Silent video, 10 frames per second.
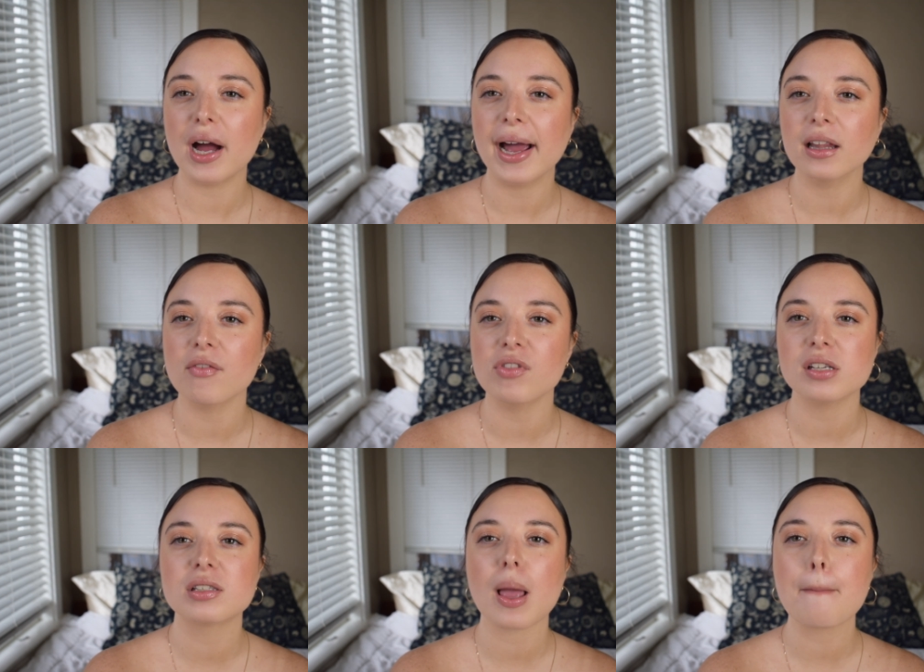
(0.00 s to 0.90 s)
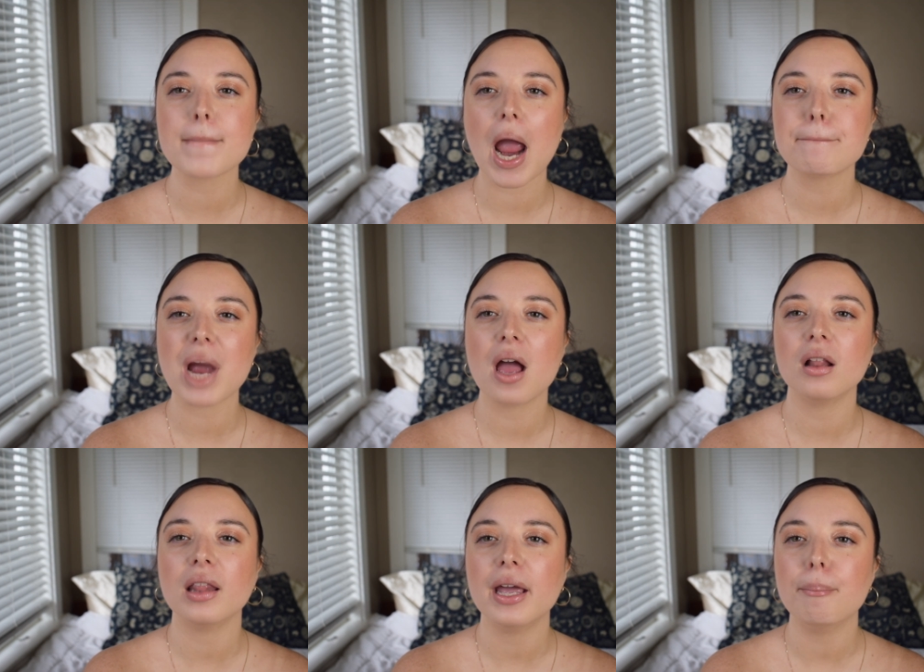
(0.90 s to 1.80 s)
I love this
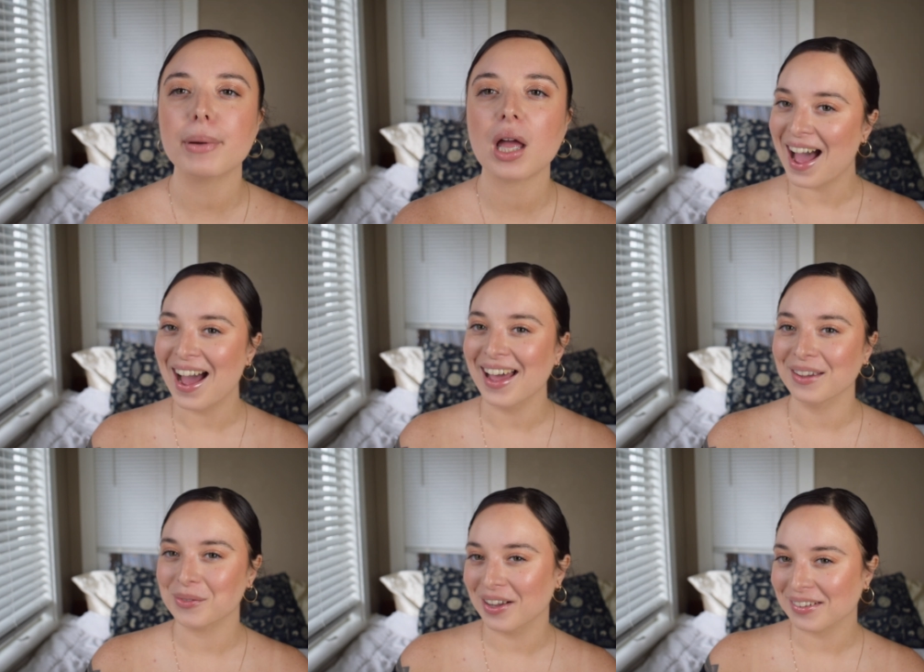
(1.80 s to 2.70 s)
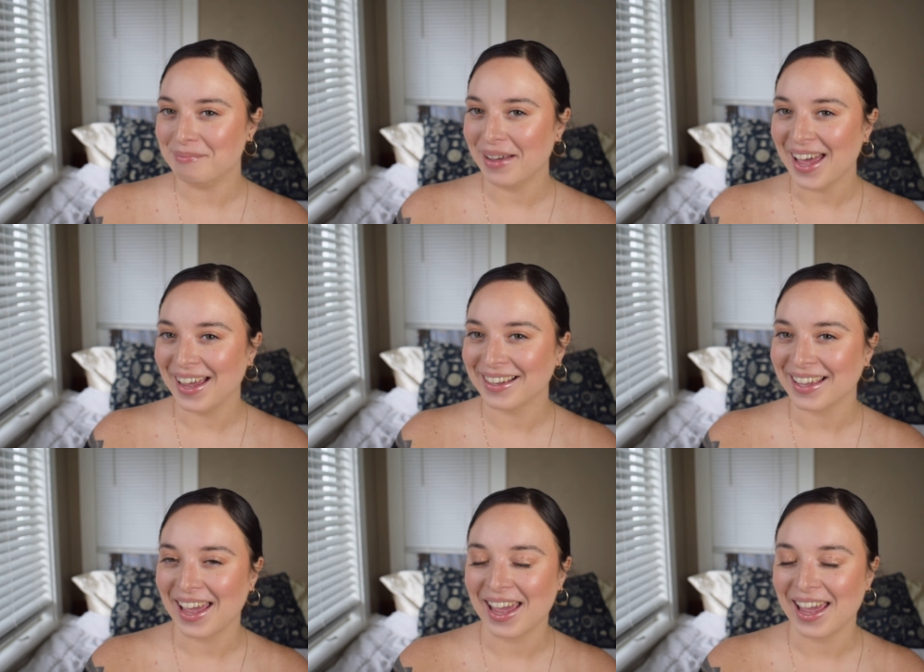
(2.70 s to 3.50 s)
lip. Hi, welcome back.